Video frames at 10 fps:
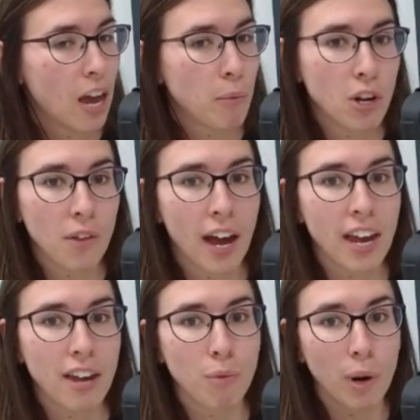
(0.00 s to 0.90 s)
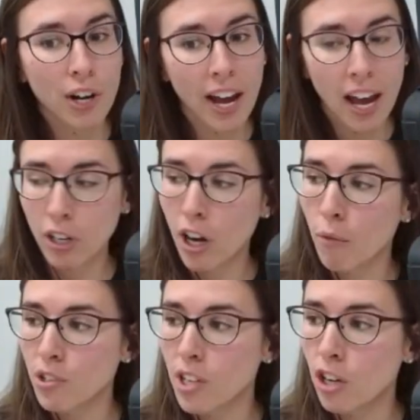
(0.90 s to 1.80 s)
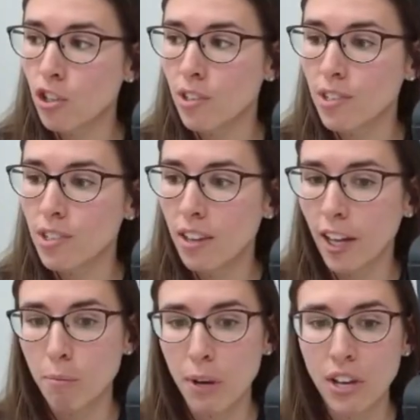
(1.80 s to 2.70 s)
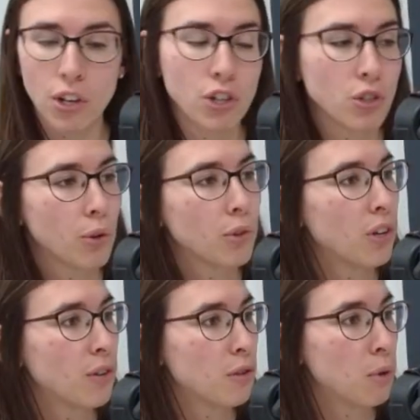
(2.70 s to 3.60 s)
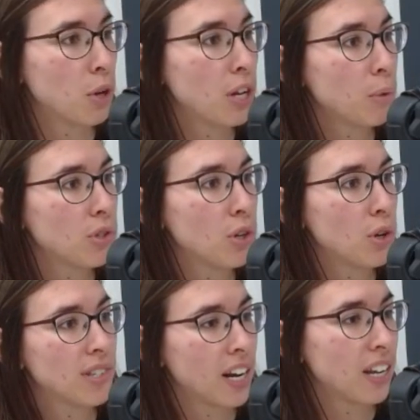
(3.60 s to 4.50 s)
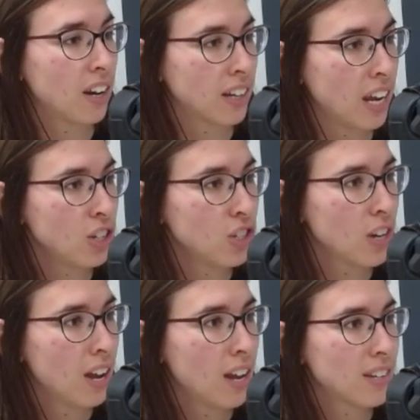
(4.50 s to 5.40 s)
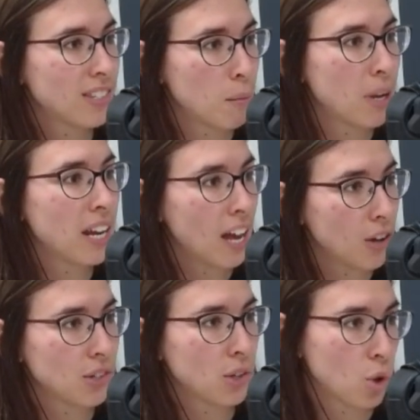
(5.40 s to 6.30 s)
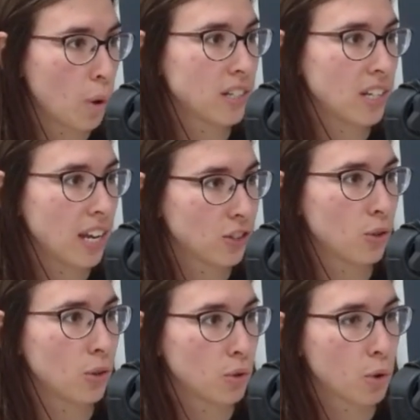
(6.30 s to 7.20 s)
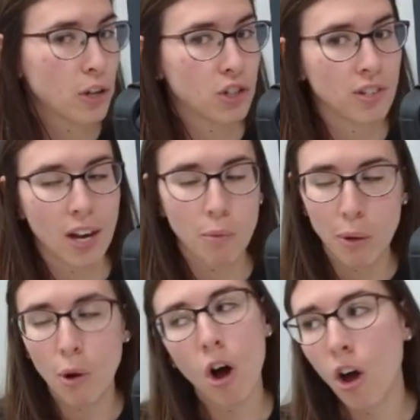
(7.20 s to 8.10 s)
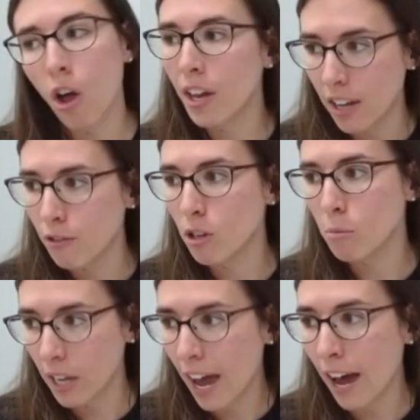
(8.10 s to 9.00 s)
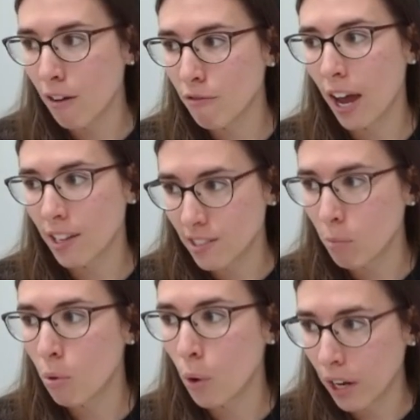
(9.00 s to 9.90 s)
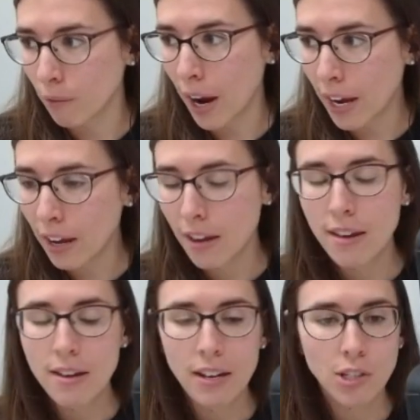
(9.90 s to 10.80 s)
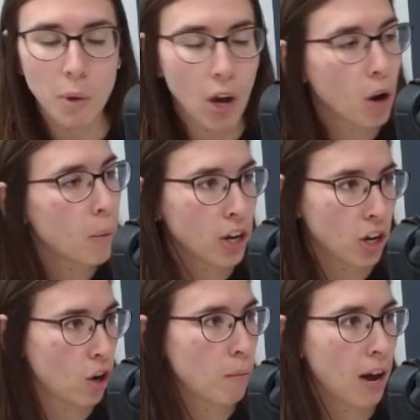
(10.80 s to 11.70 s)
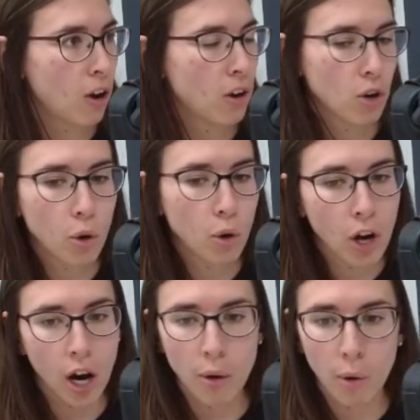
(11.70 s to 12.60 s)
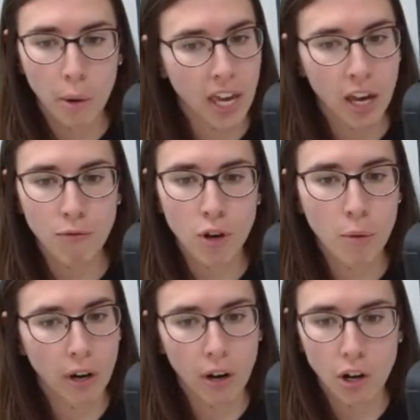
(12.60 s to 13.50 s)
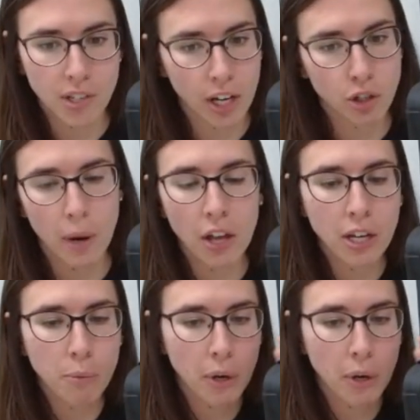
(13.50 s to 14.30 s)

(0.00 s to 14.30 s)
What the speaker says: And we know that if we're not having conversations that are based on truth, goodness, and beauty with students at a young age, somebody else is going to answer those questions that we will all inevitably have at some point, right? Because we all want to know about who we are, where we came from, where our sexuality.